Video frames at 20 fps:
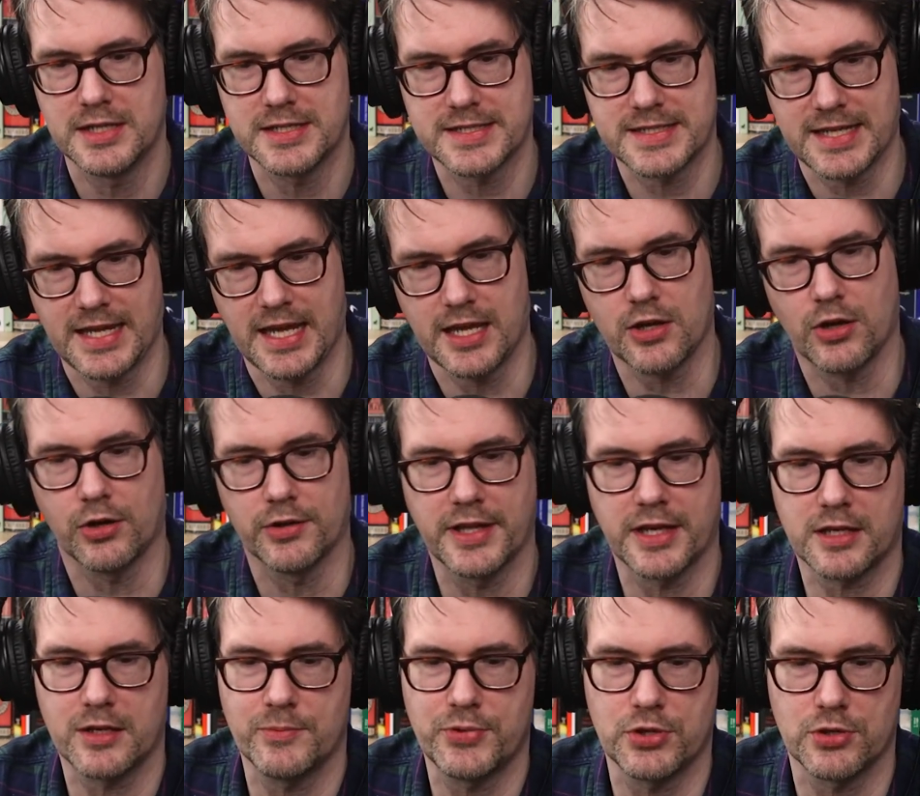take all that
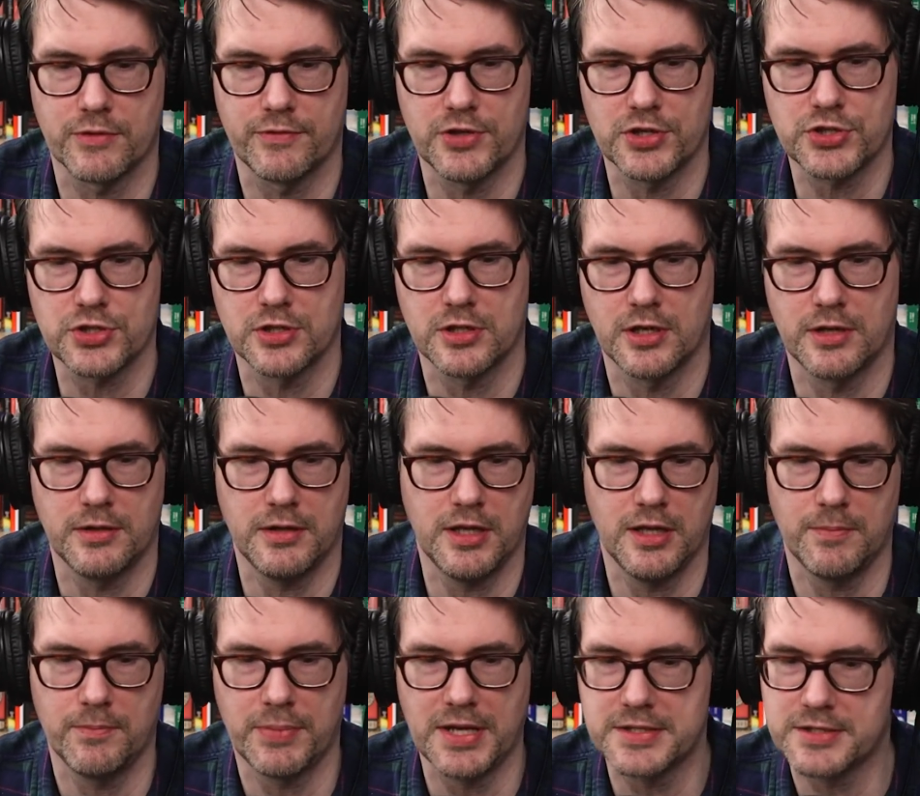computer vision and,
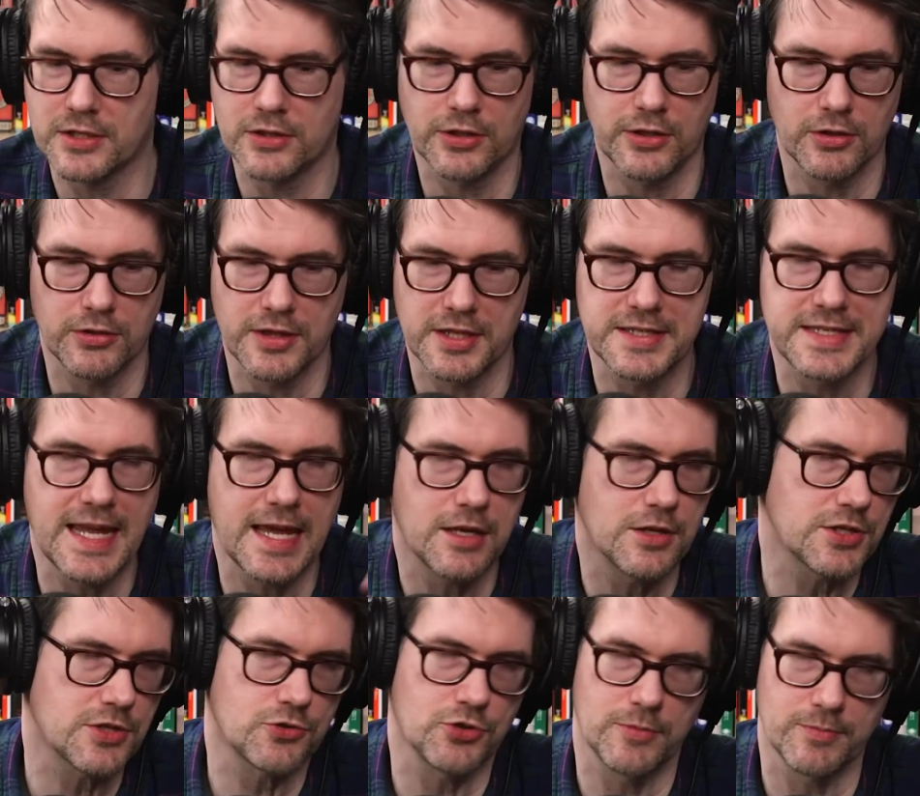and basically the data
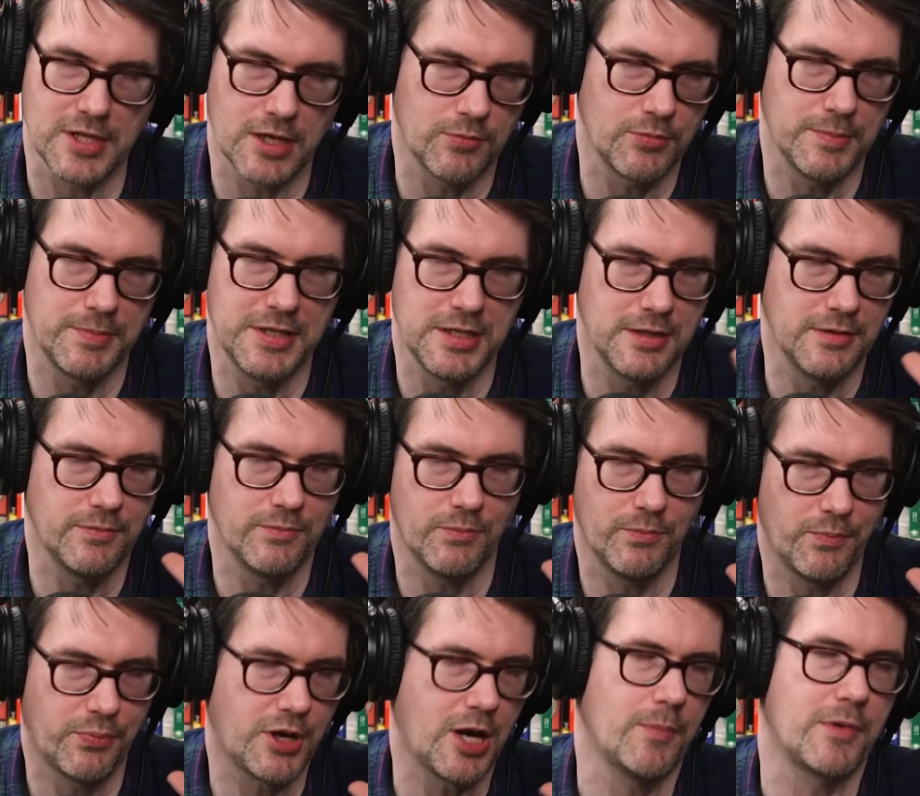stream that would be
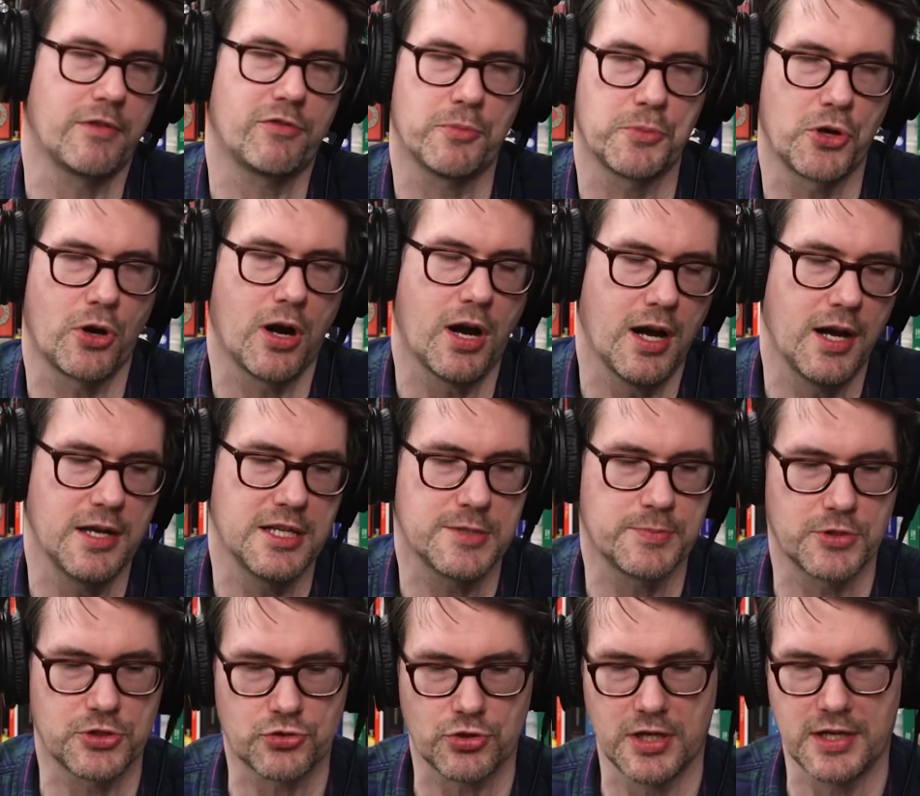coming from your eyes,
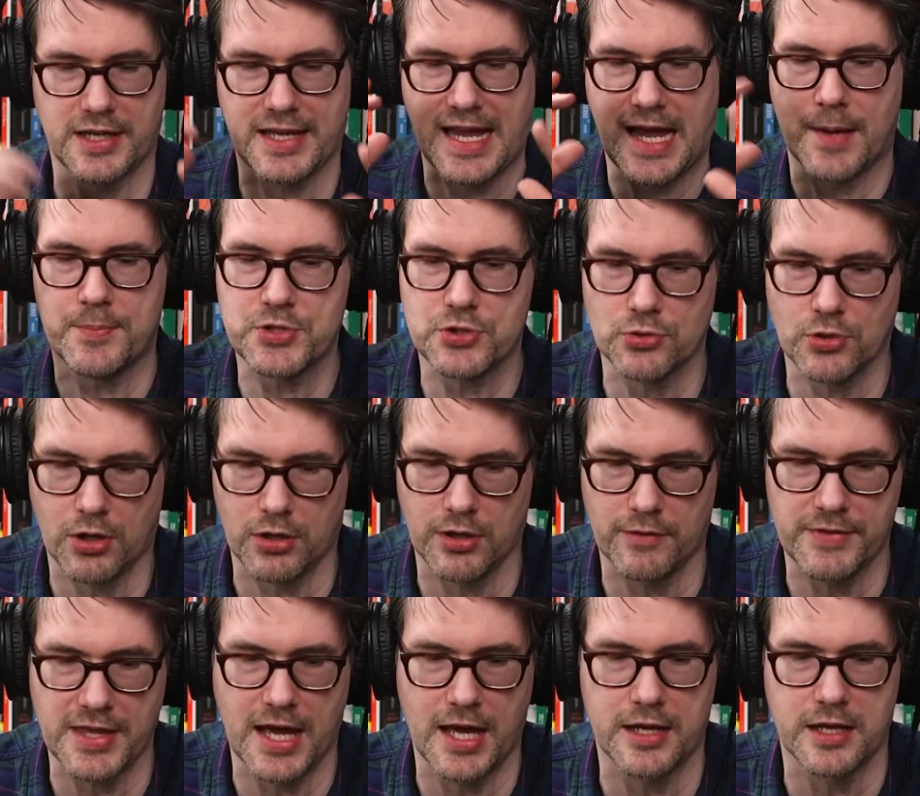but trying to capture all
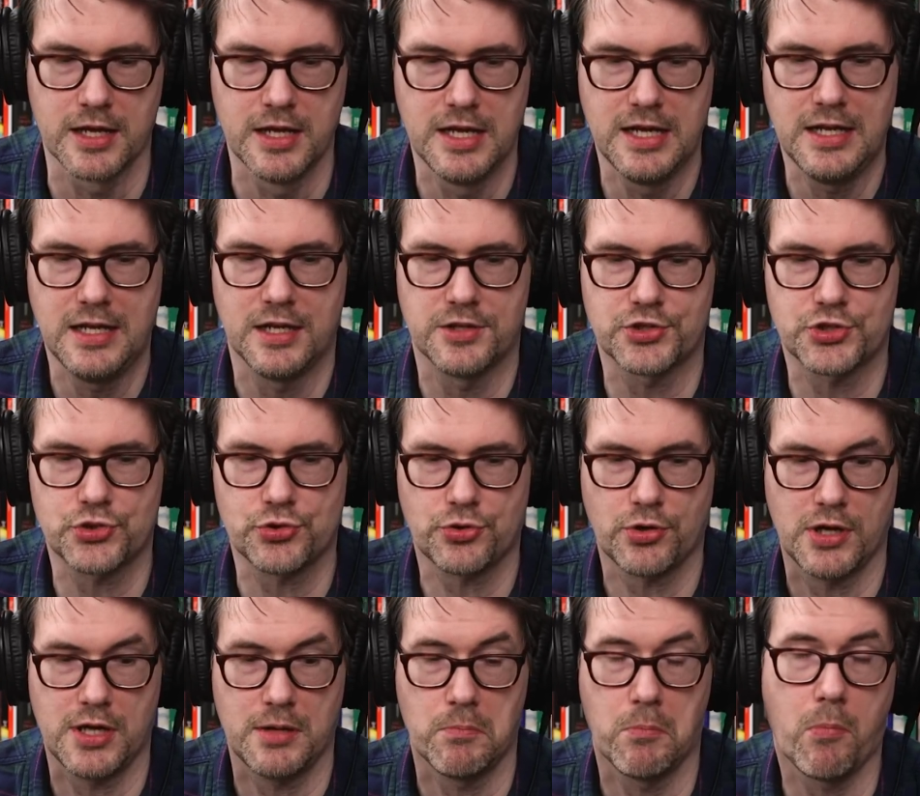of that and to
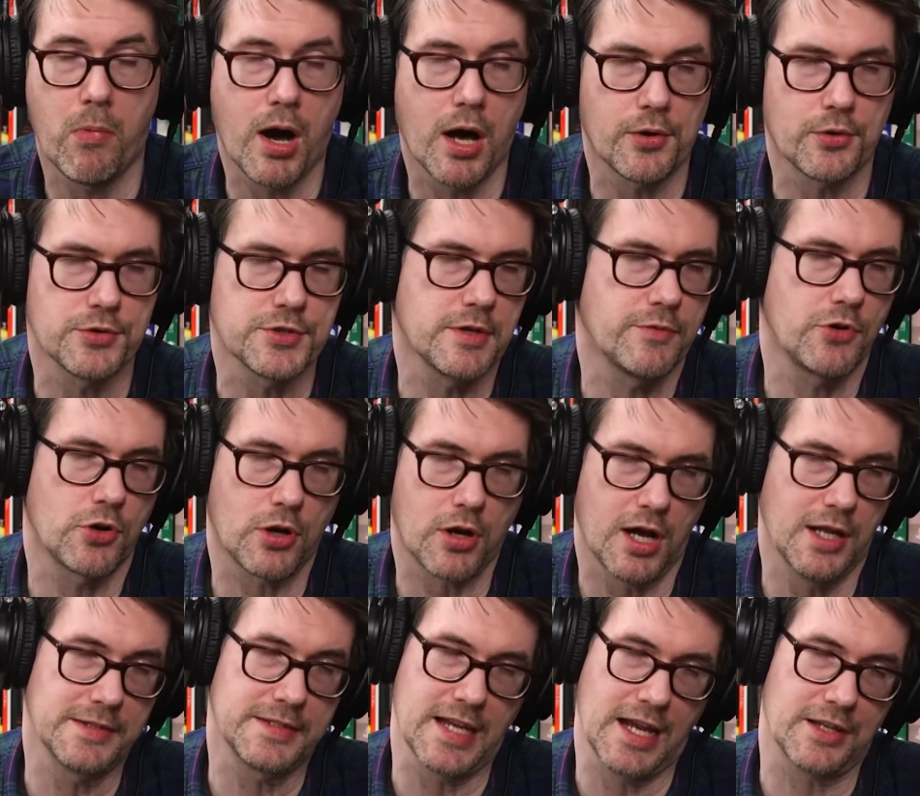create models of your
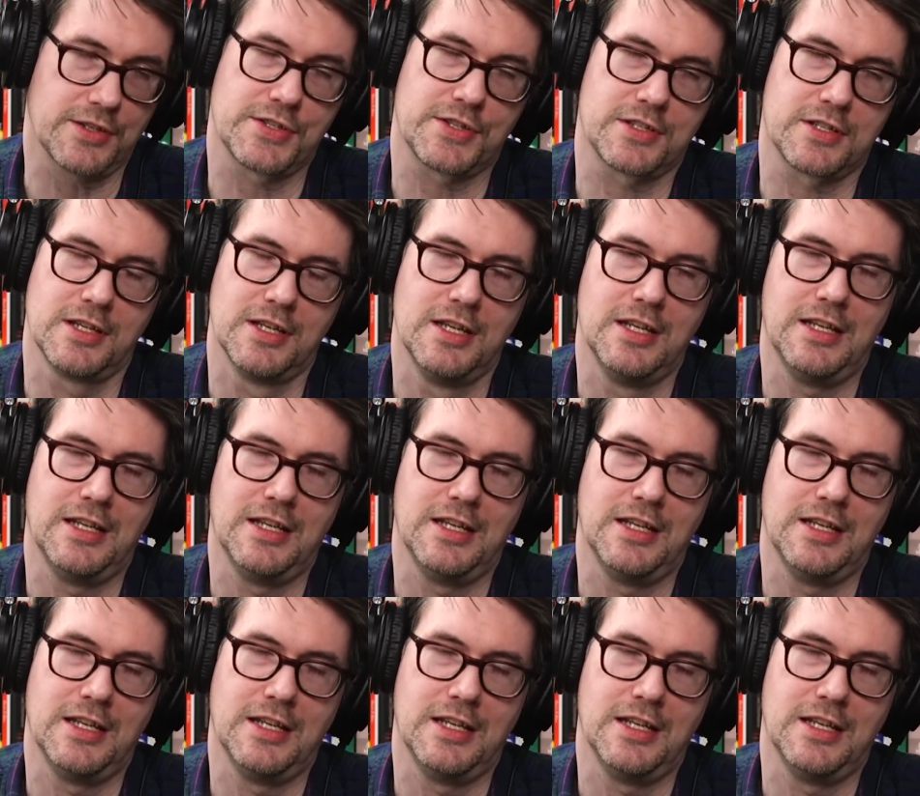context